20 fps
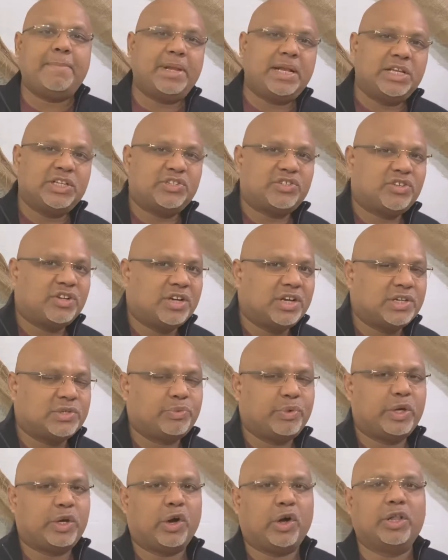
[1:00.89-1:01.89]
ministers,
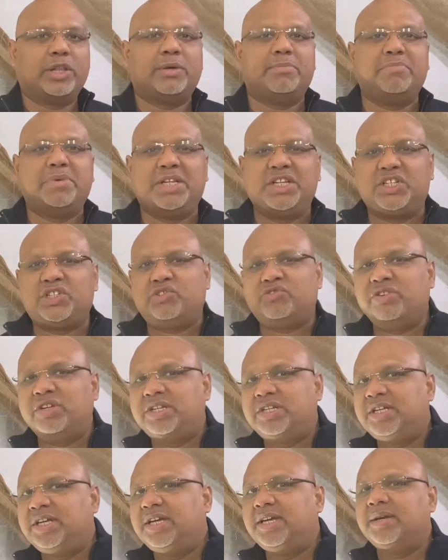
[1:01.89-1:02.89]
we call them ministry
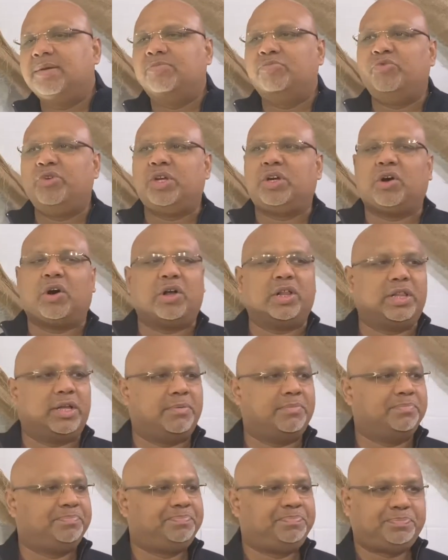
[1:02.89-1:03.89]
team, we call
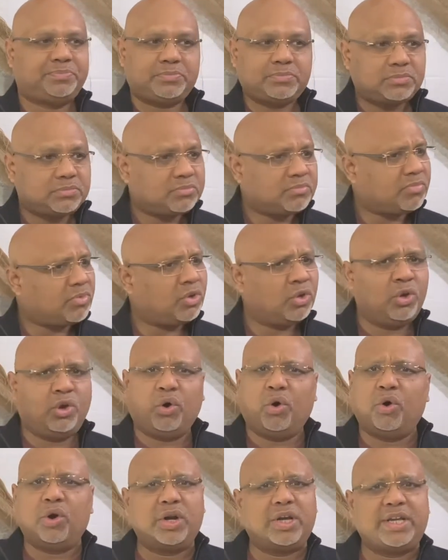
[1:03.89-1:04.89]
them
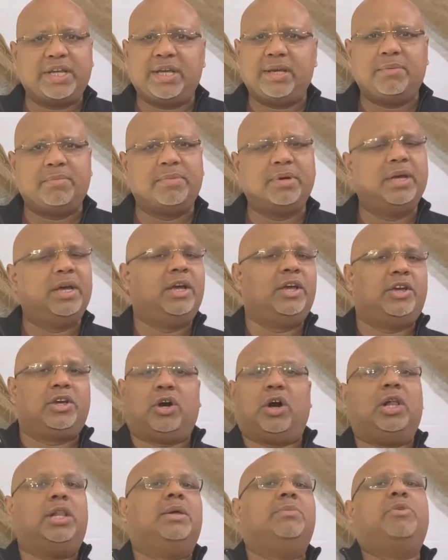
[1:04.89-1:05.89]
core team.
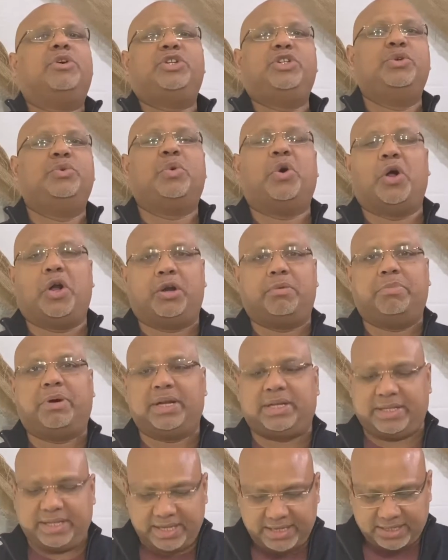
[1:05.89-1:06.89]
Call them what you want,
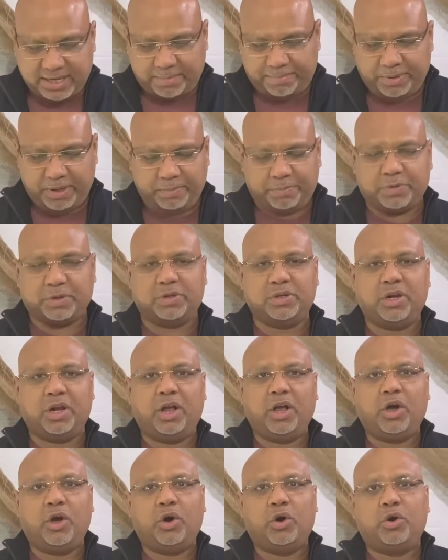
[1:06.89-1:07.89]
but these are people
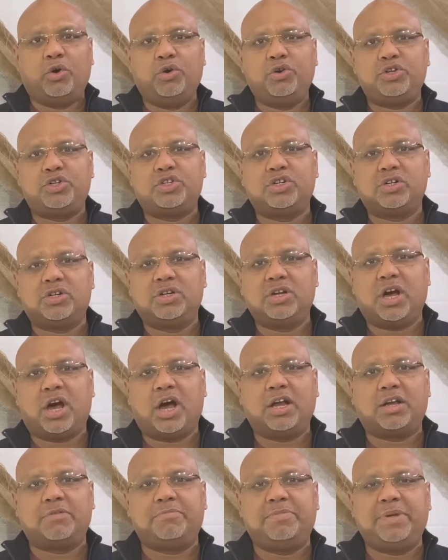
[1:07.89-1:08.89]
who should
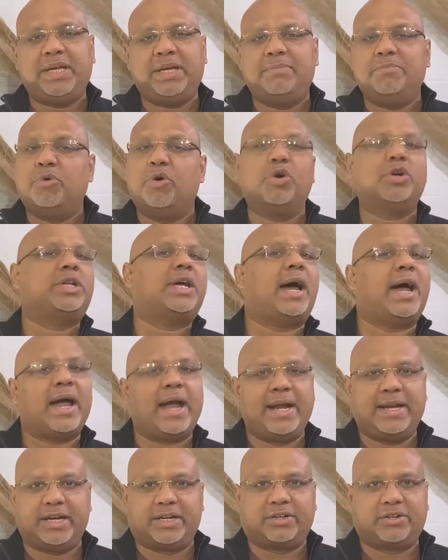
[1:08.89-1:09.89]
not be more
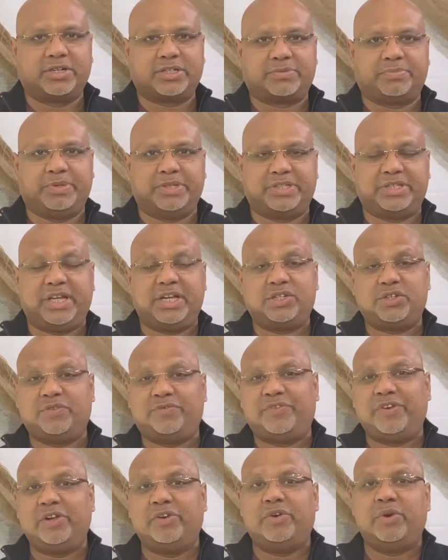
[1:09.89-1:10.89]
tired at Christmas. They should
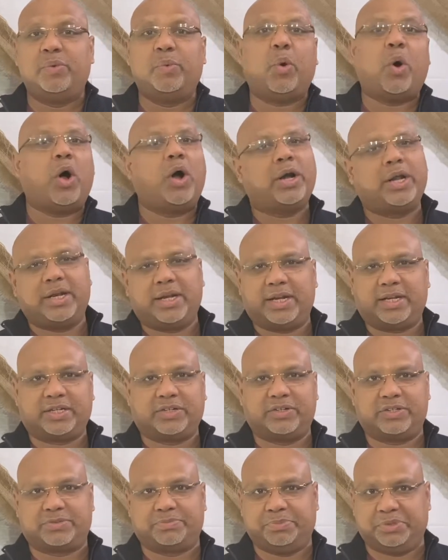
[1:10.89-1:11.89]
feel rewarded at
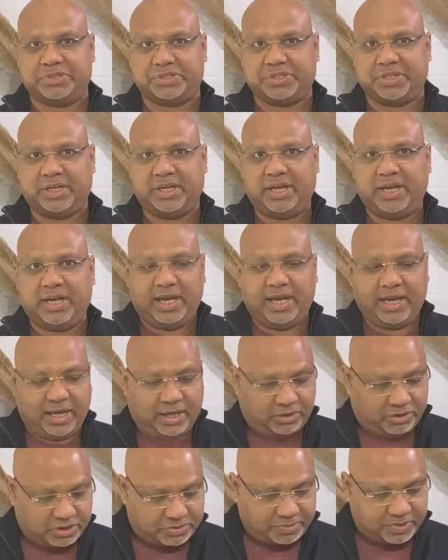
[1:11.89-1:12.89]
Christmas.
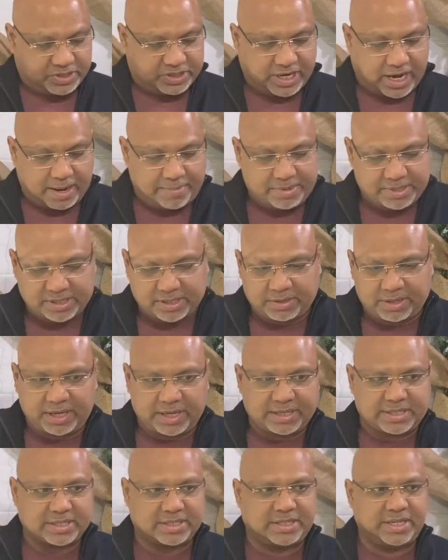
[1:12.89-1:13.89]
Christmas time is
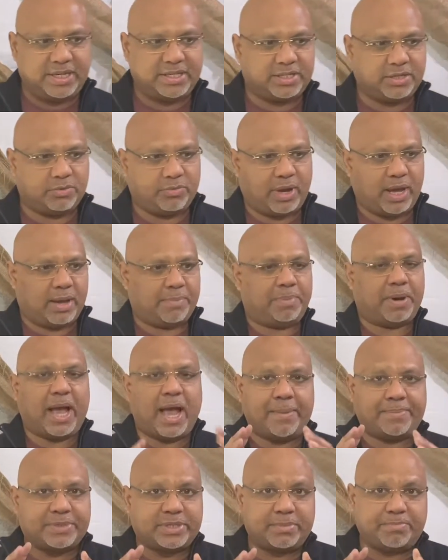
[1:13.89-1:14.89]
a season where
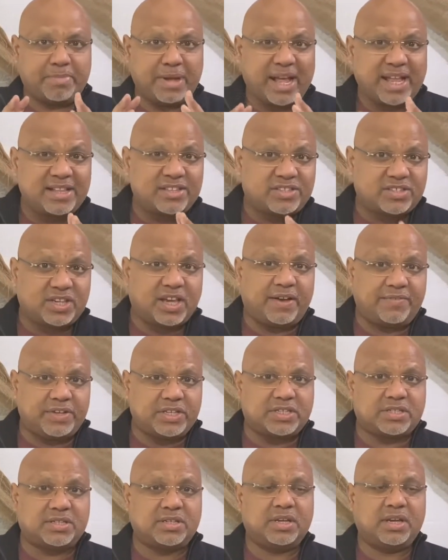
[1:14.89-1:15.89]
perhaps the main
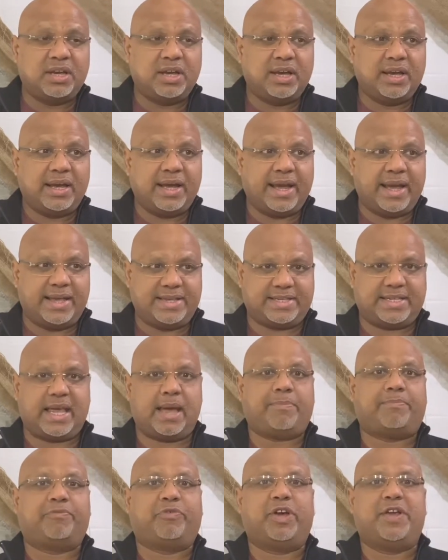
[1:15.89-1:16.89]
service is
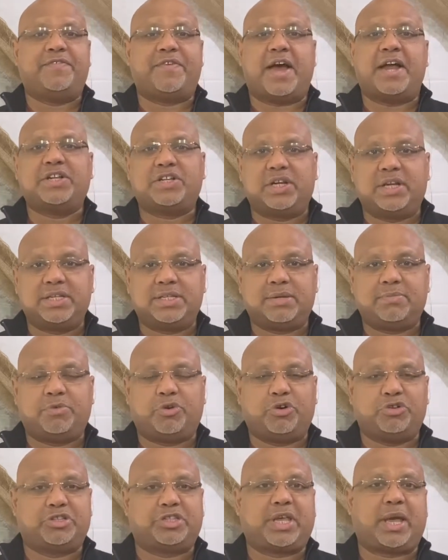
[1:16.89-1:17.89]
kept for evangelism,
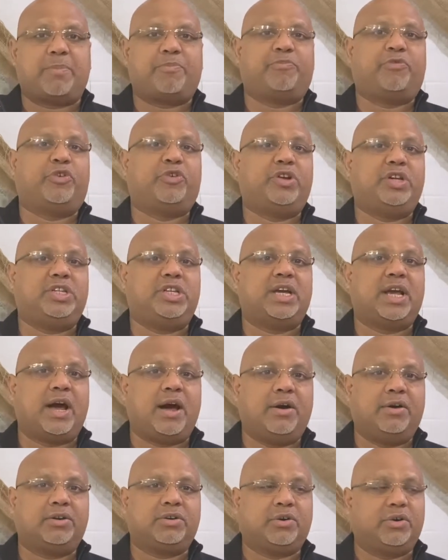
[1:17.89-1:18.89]
or it's kept for reaching
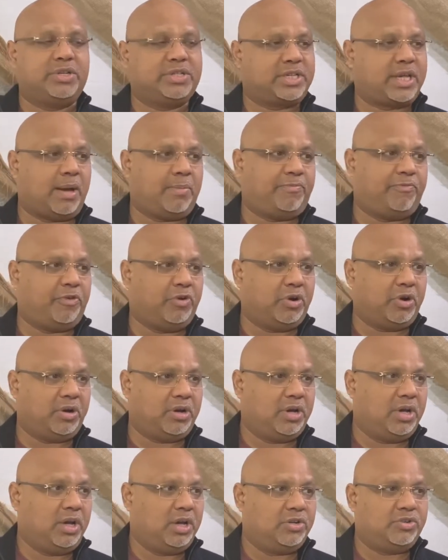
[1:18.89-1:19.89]
out, or it's kept
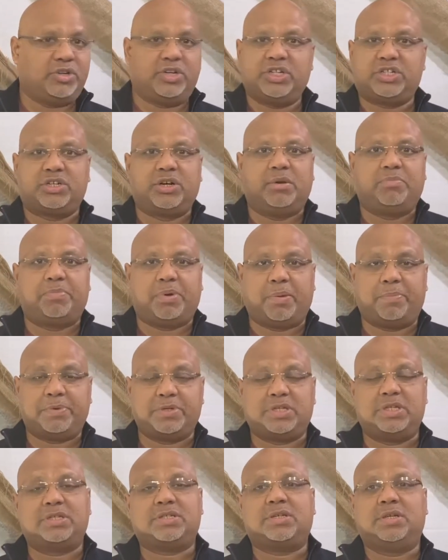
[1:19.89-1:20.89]
for traditional
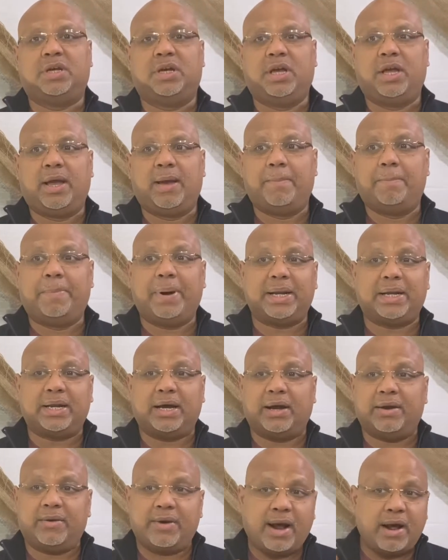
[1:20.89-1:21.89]
purposes. But
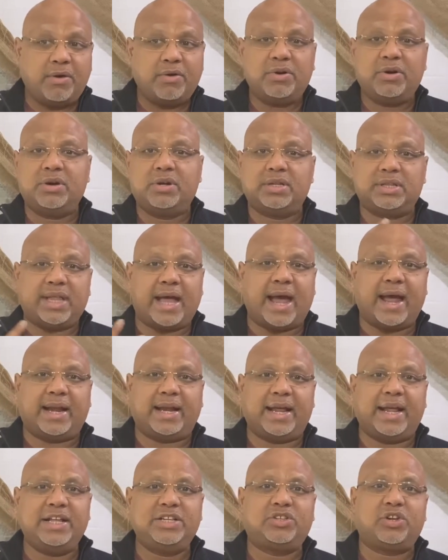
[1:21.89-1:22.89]
around
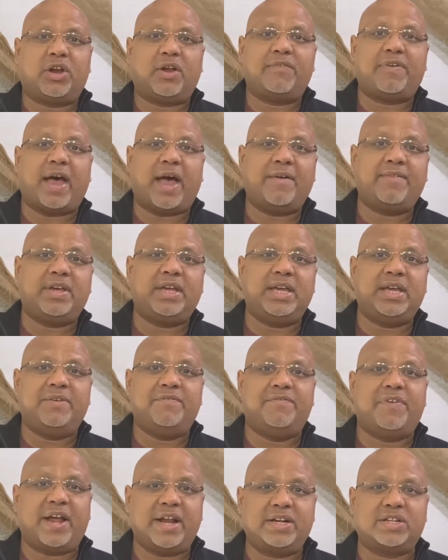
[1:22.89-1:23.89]
that, instead of having
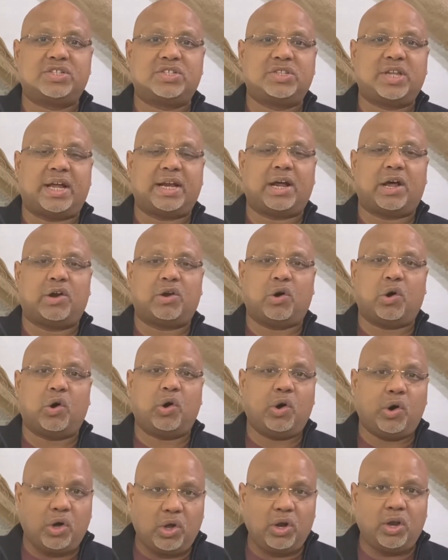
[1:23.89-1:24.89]
events that are
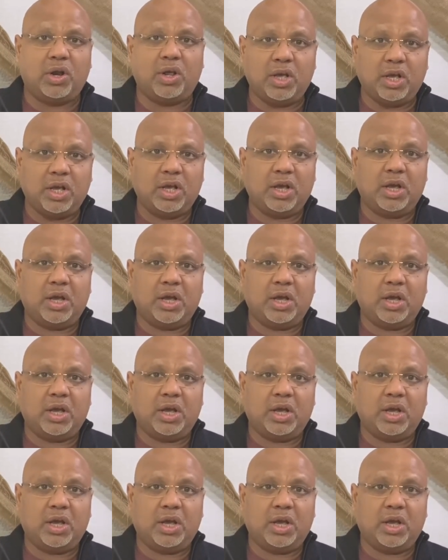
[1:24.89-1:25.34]
all